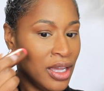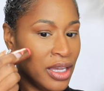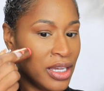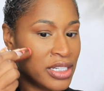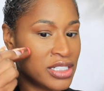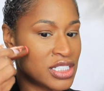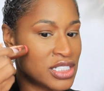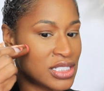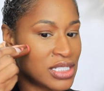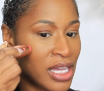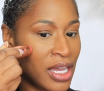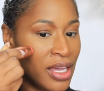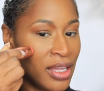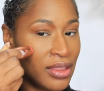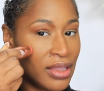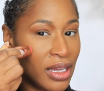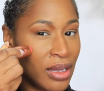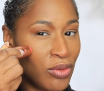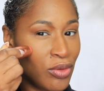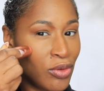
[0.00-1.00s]
and just
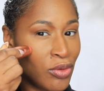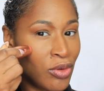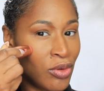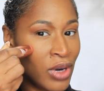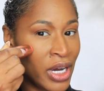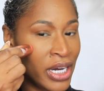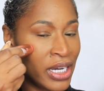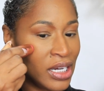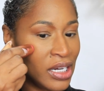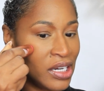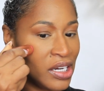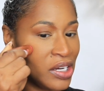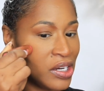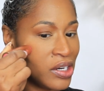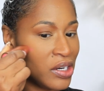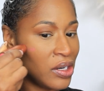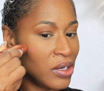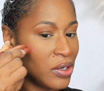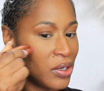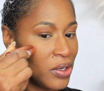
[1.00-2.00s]
add that right
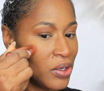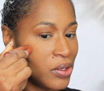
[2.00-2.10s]
here.